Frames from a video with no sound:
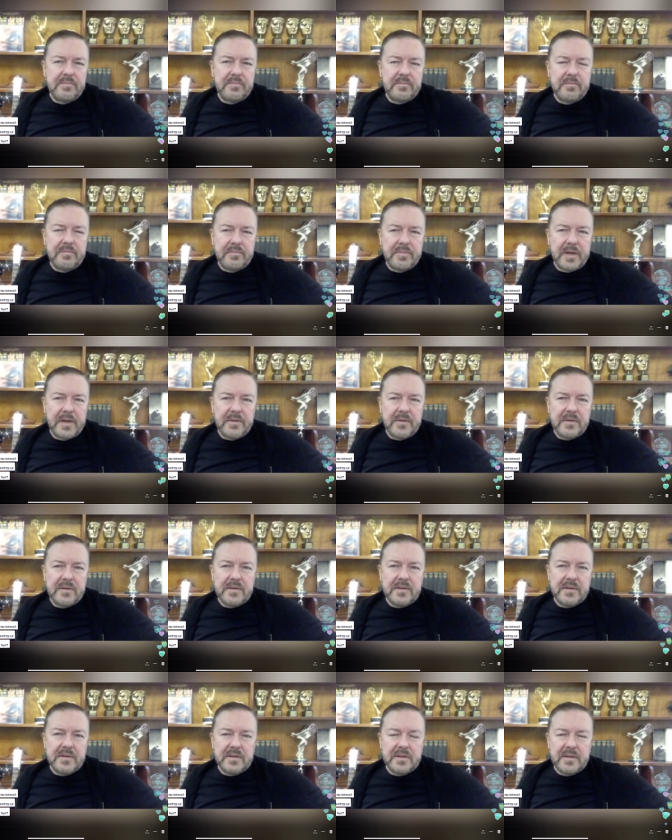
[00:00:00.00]
bloke
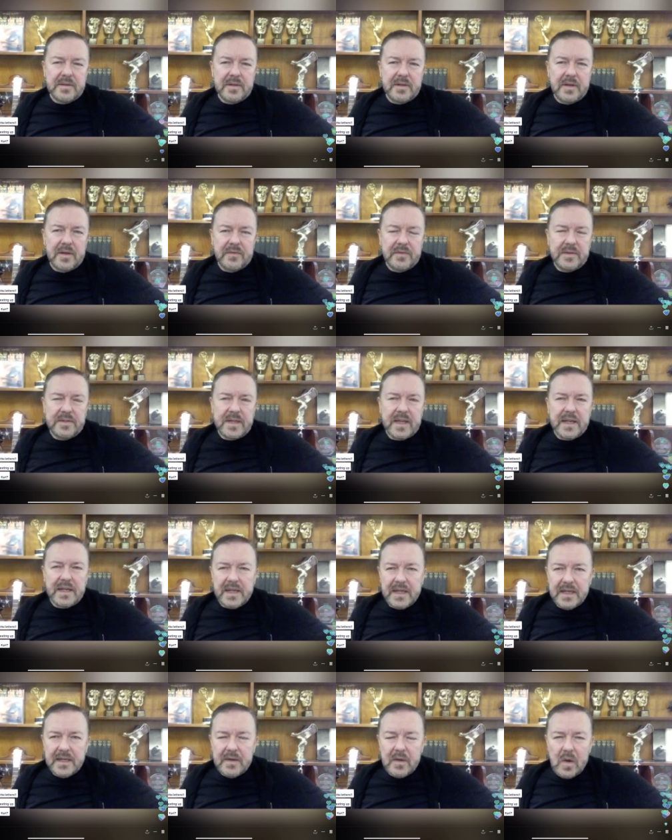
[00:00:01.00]
off the
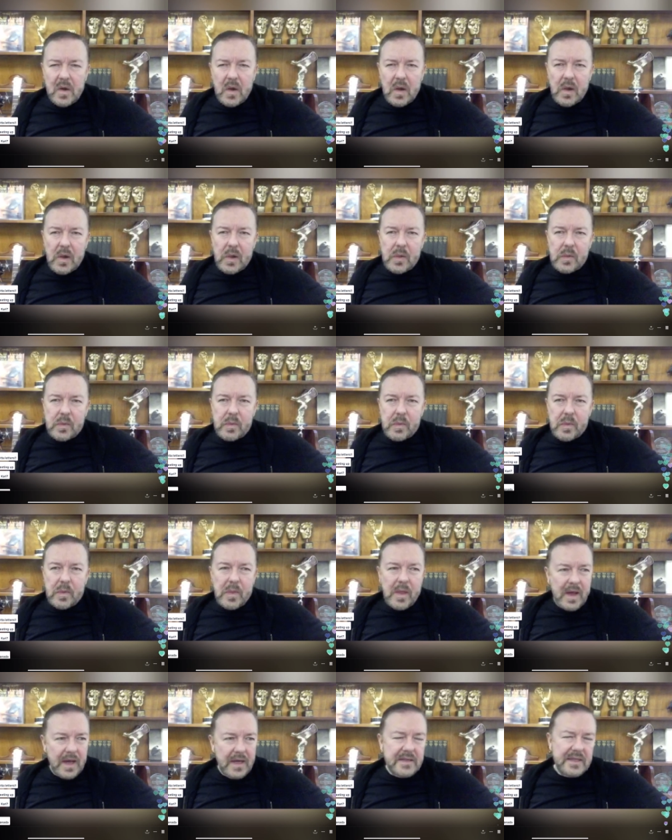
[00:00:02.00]
telly.
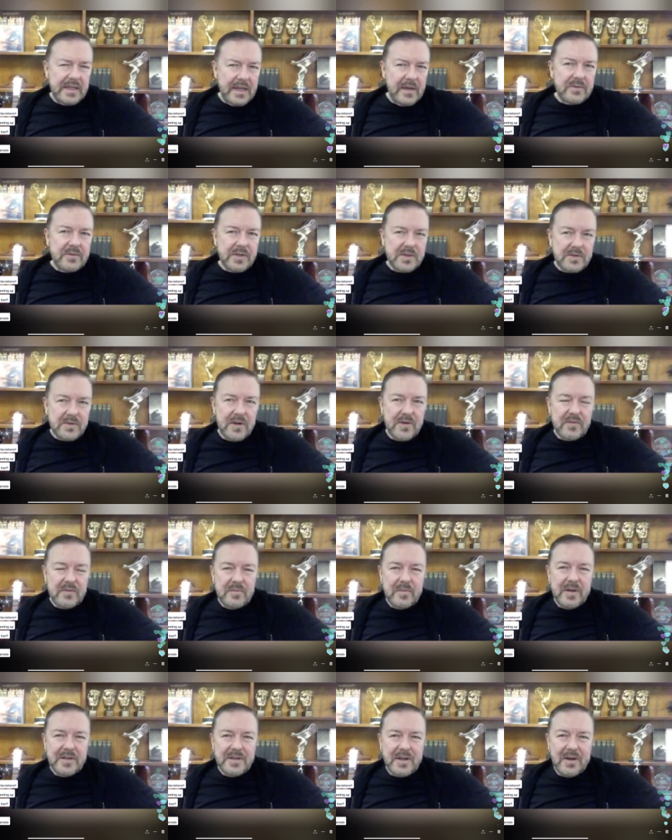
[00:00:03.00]
He's allowed to scruffle
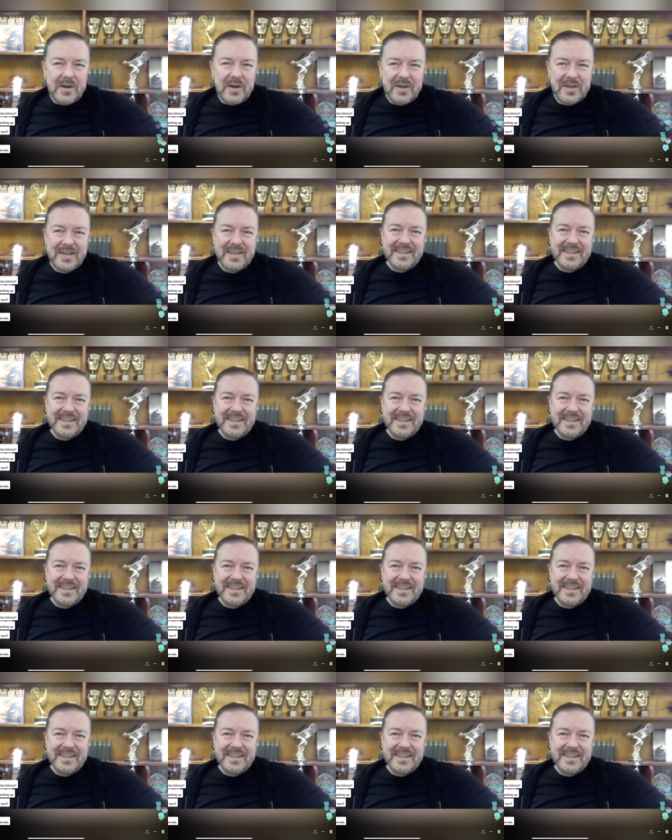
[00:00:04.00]
my dog.